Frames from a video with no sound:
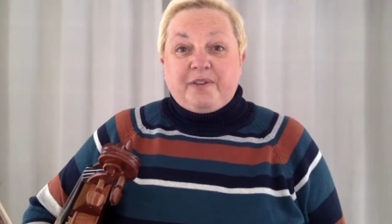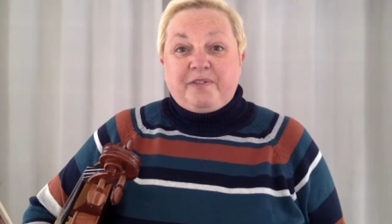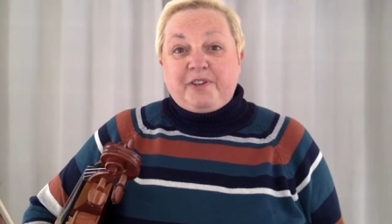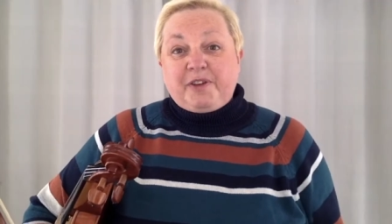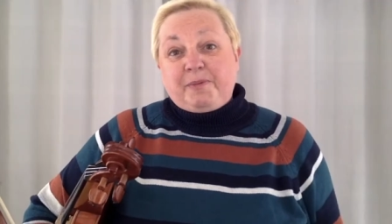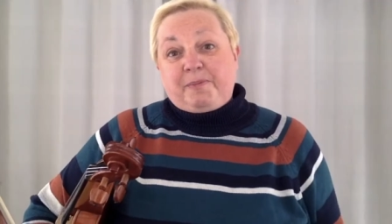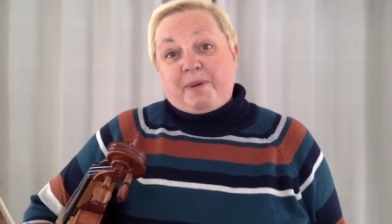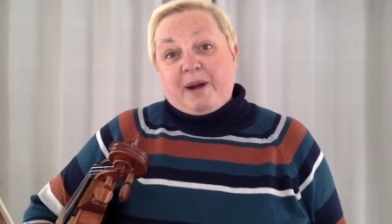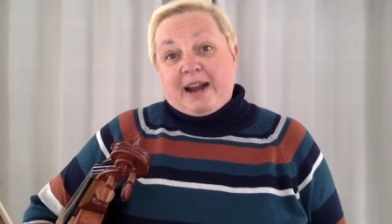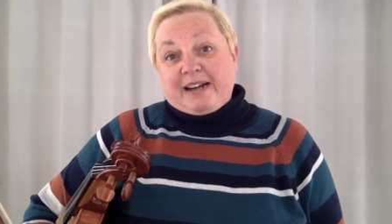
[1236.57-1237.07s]

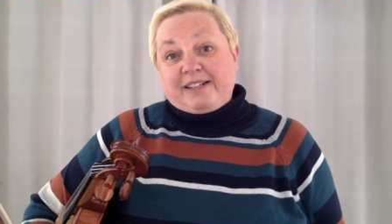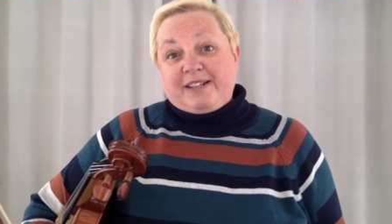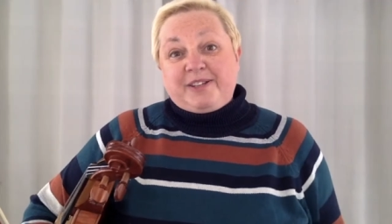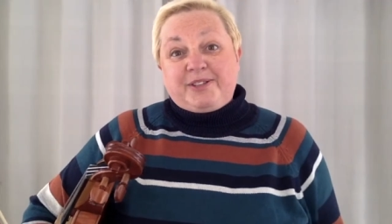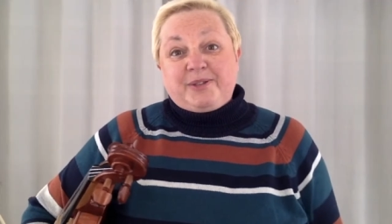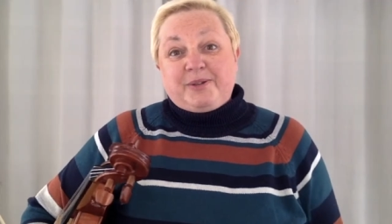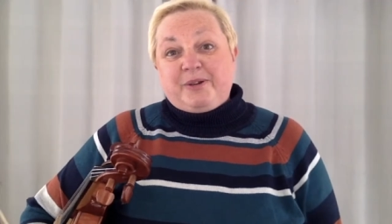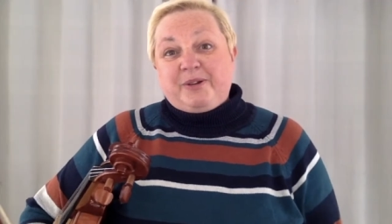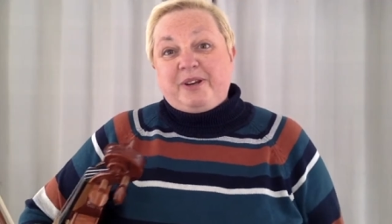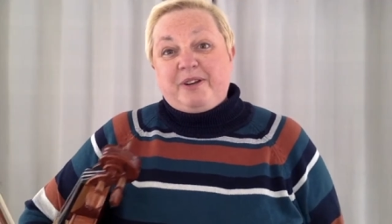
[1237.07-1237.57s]
you practice
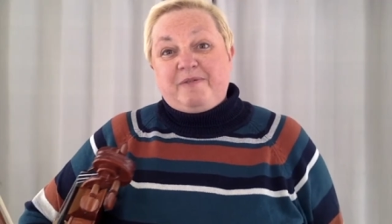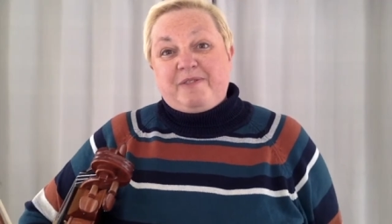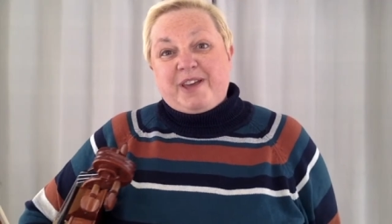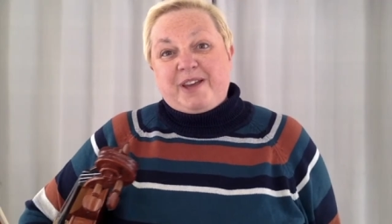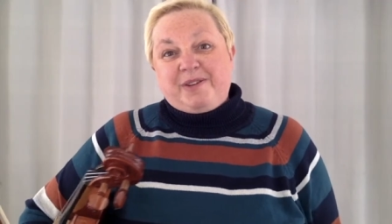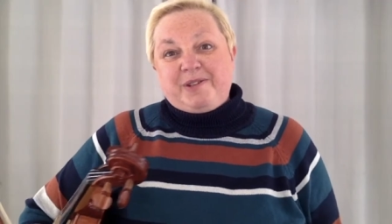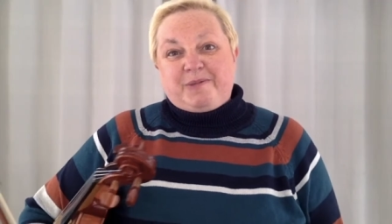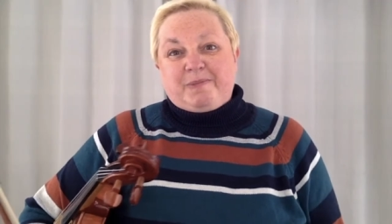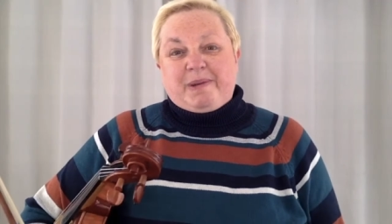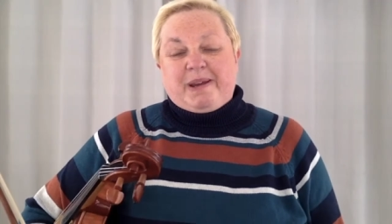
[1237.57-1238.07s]
all of
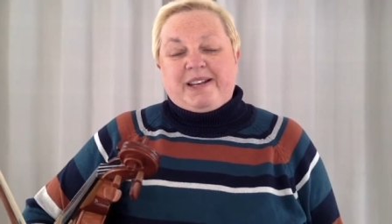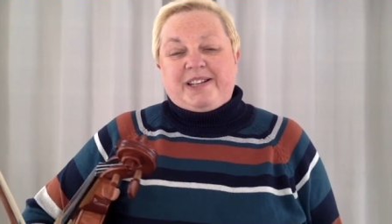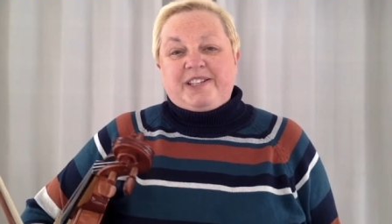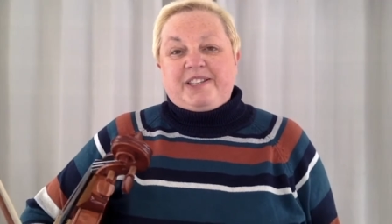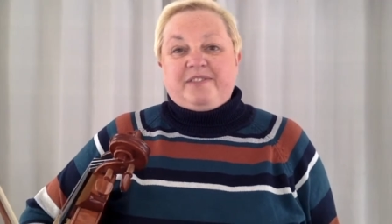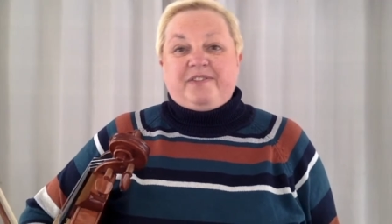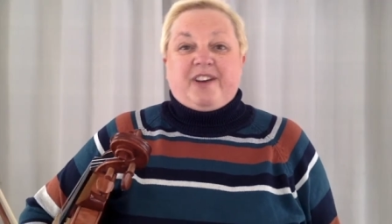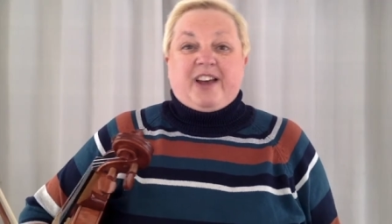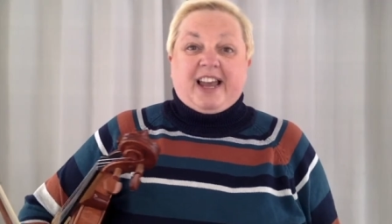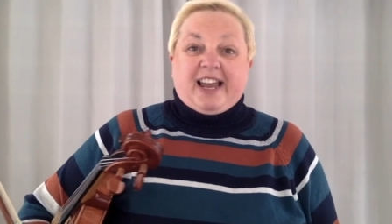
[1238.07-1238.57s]
those bits, the
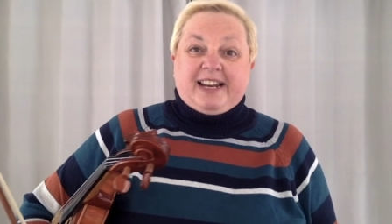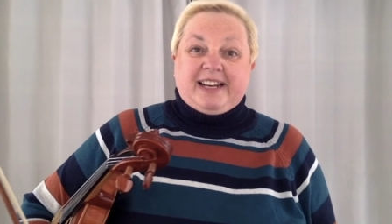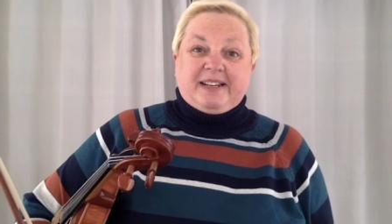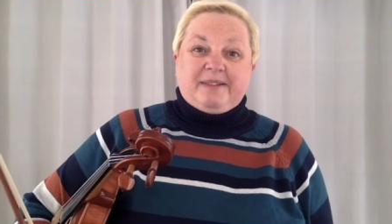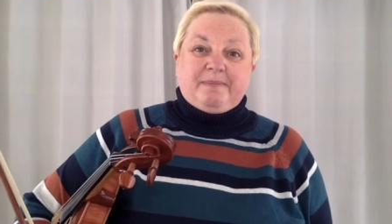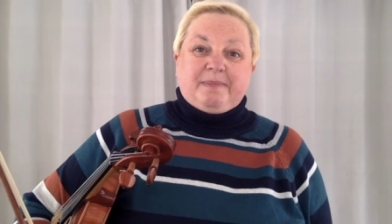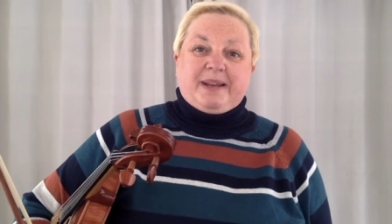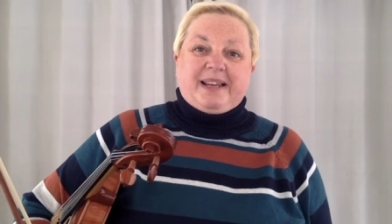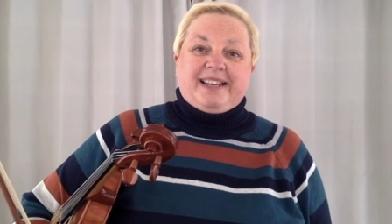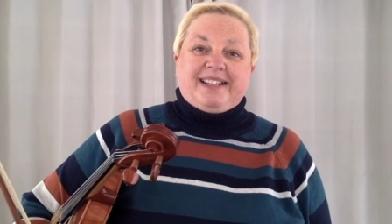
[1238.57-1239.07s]
violin
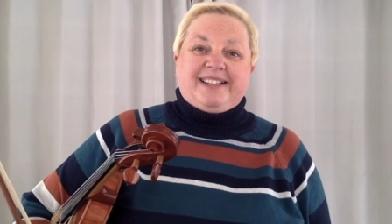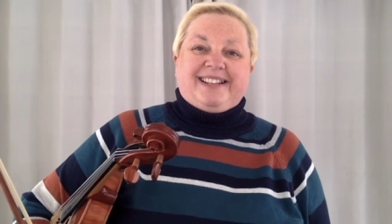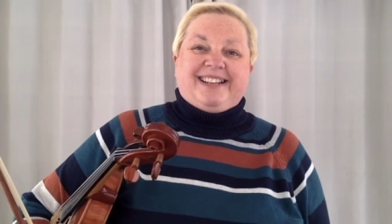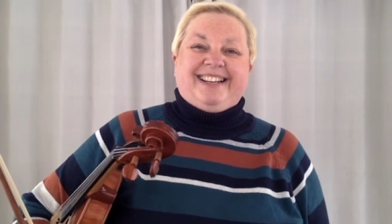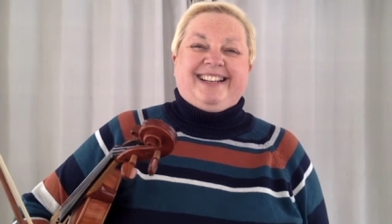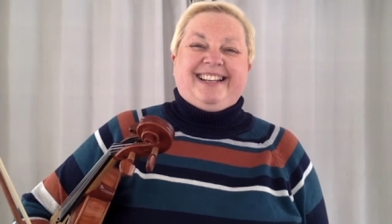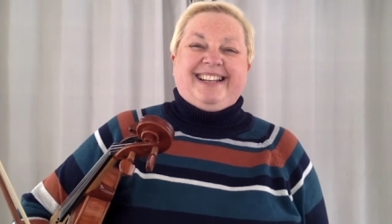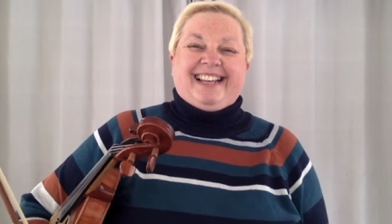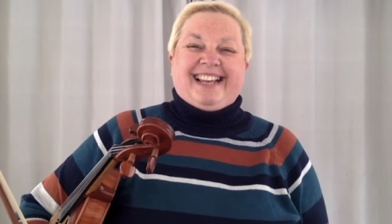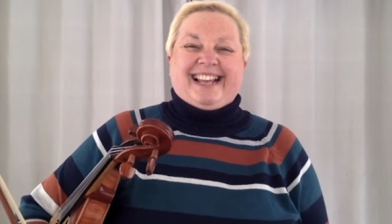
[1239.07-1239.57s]
bit
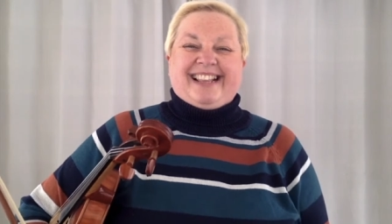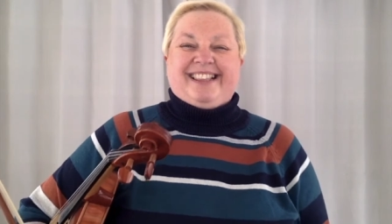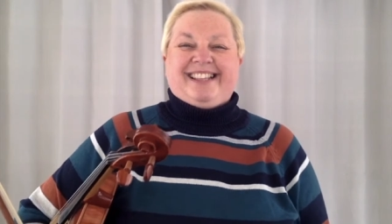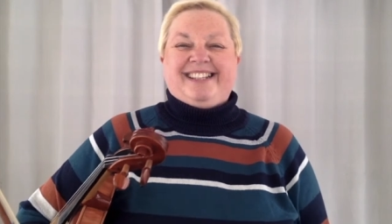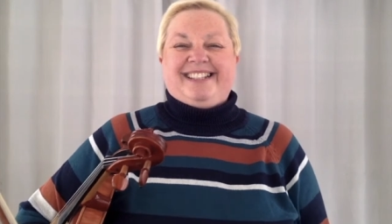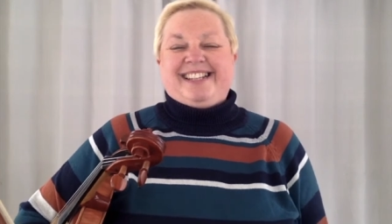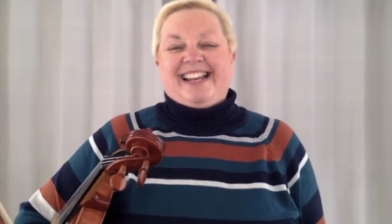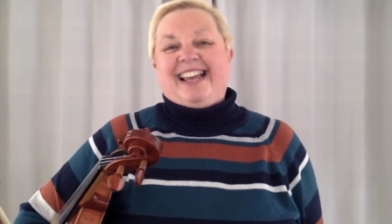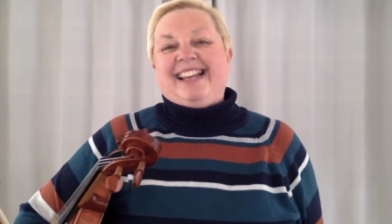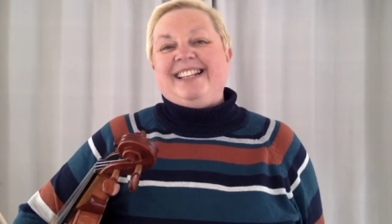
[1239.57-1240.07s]
and the
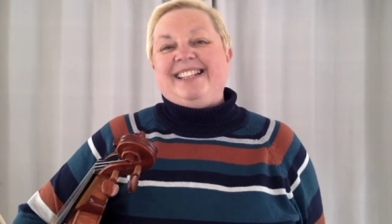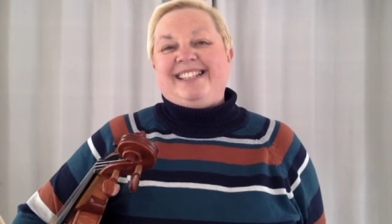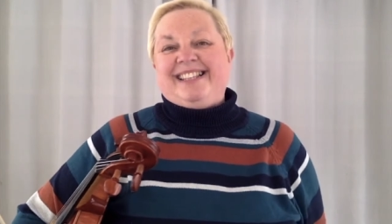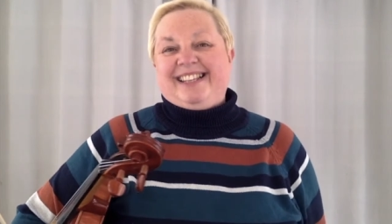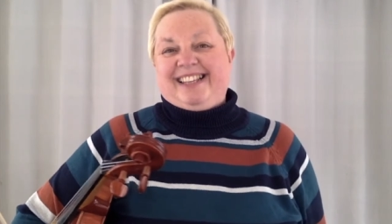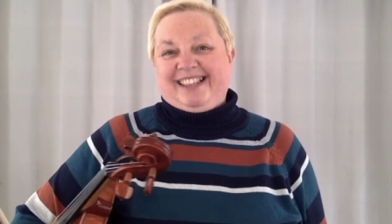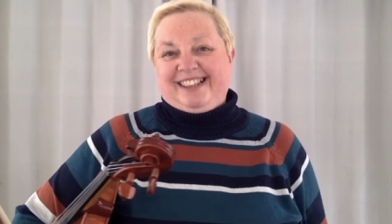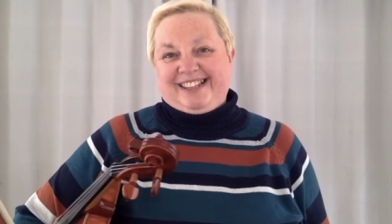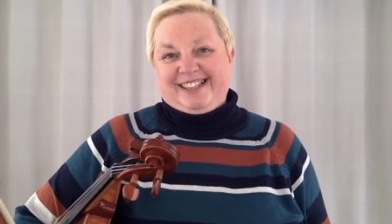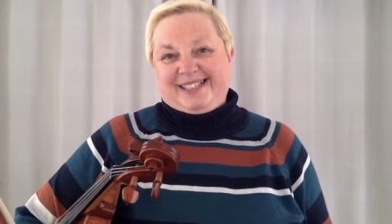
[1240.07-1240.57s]
dancing
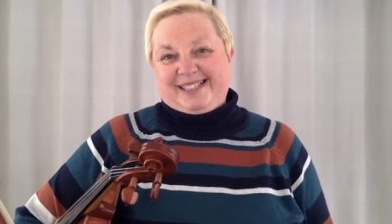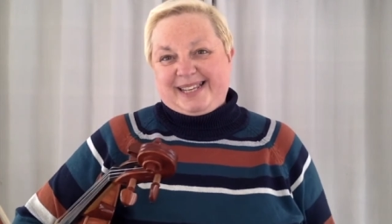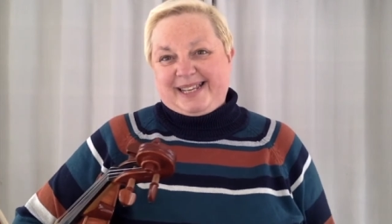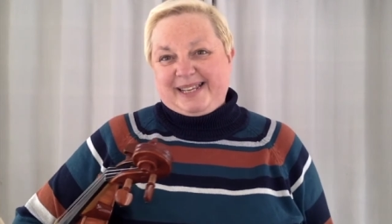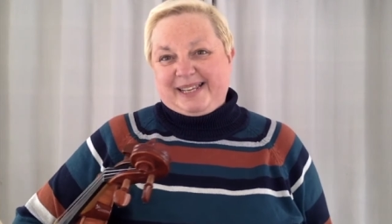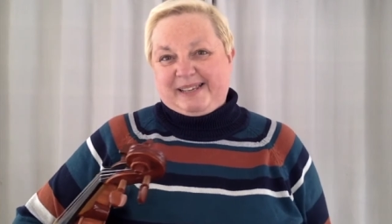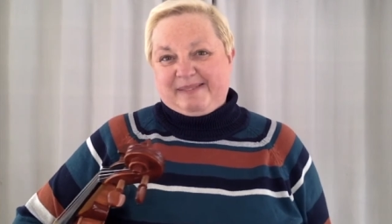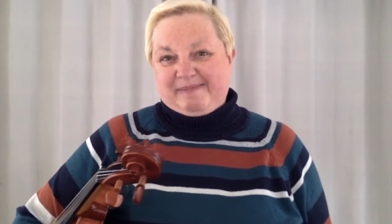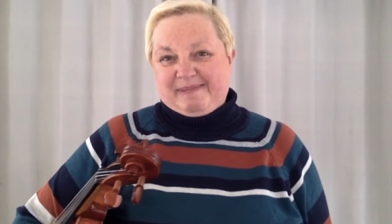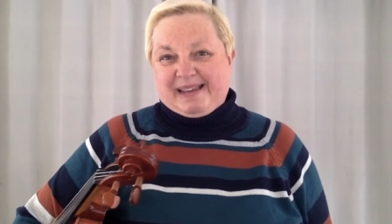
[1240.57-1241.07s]
and the
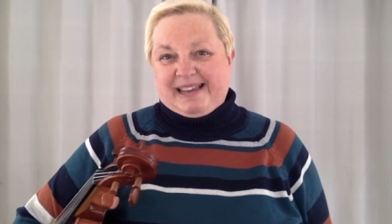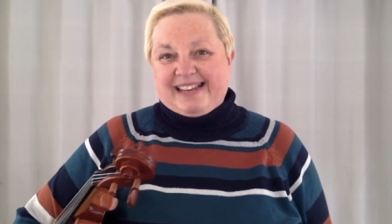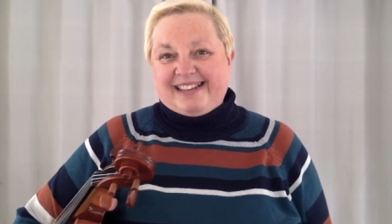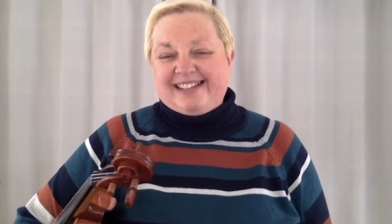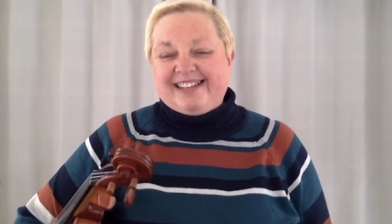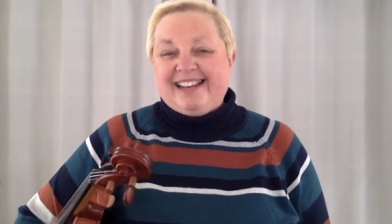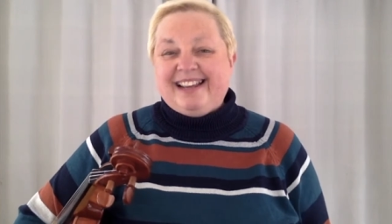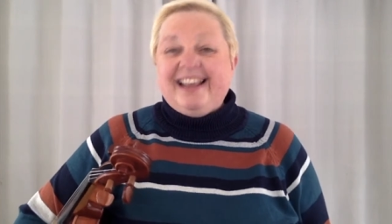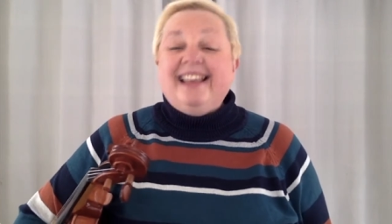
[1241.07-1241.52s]
singing bit,